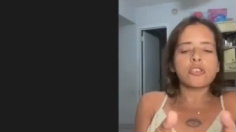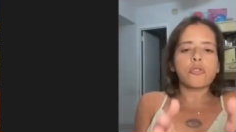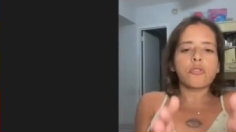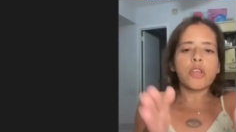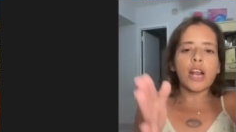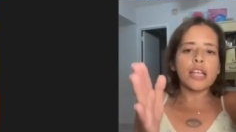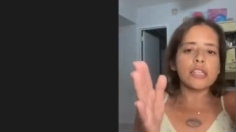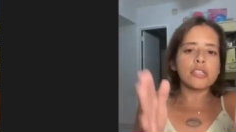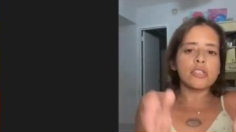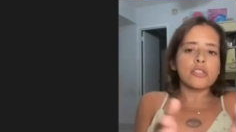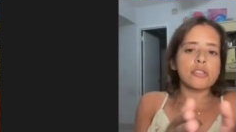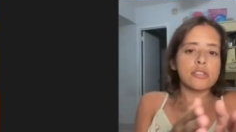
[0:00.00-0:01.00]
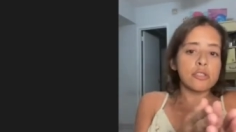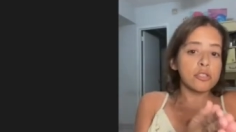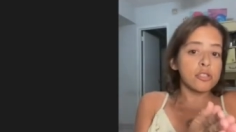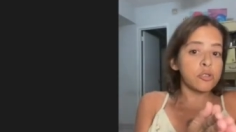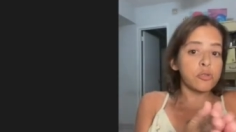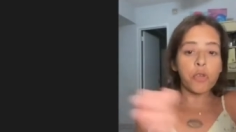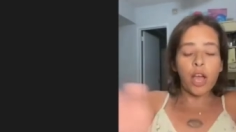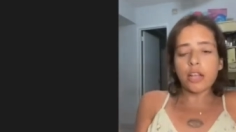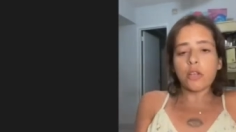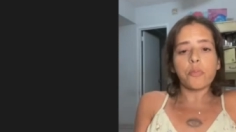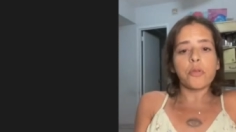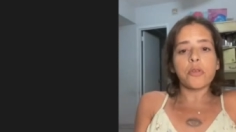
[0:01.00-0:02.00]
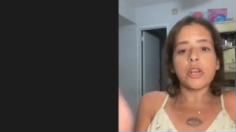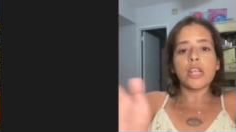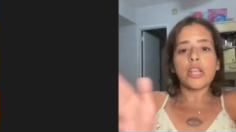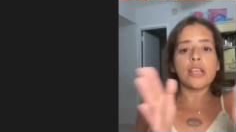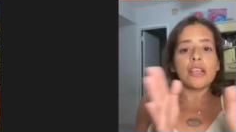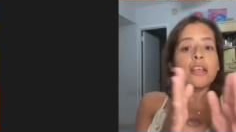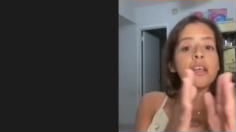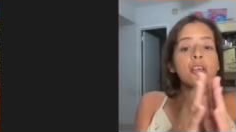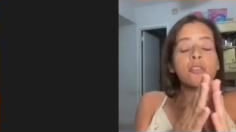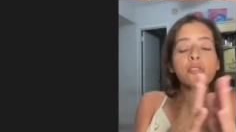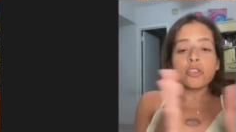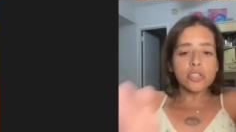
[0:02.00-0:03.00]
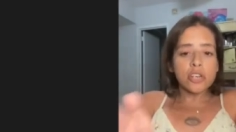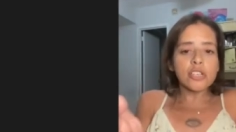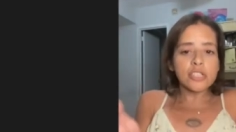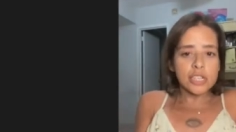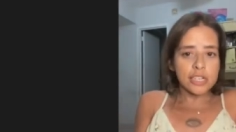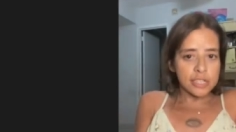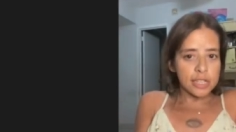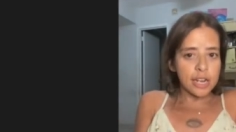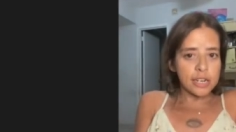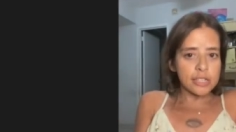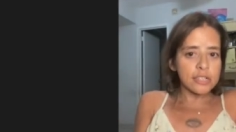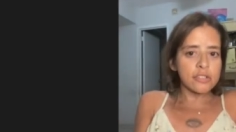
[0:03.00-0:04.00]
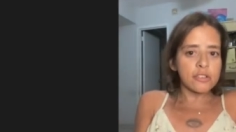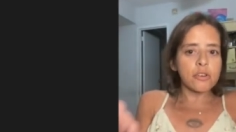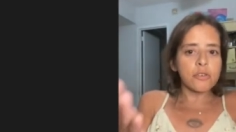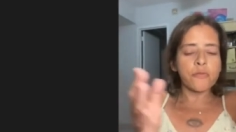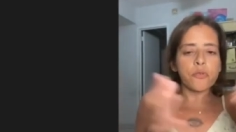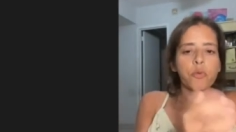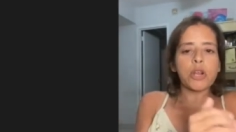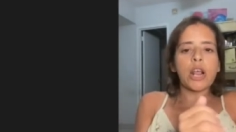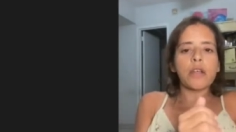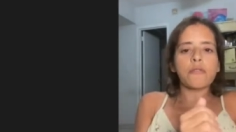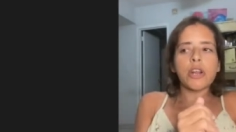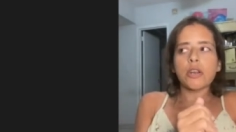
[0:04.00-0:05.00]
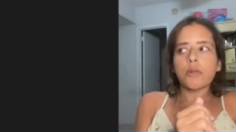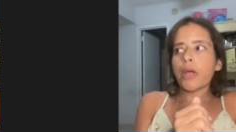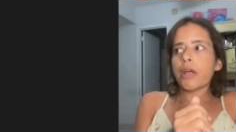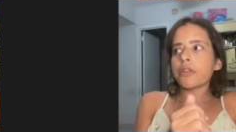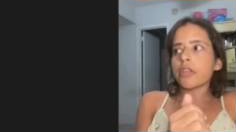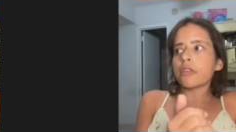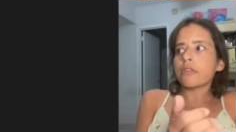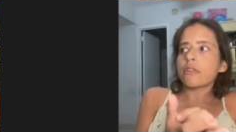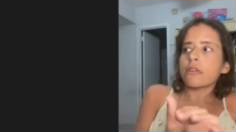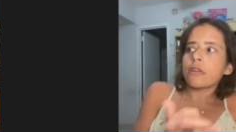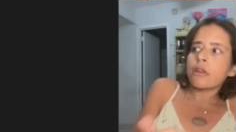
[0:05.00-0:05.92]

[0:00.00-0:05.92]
sure that I do that community the justice that it deserves when I write about it.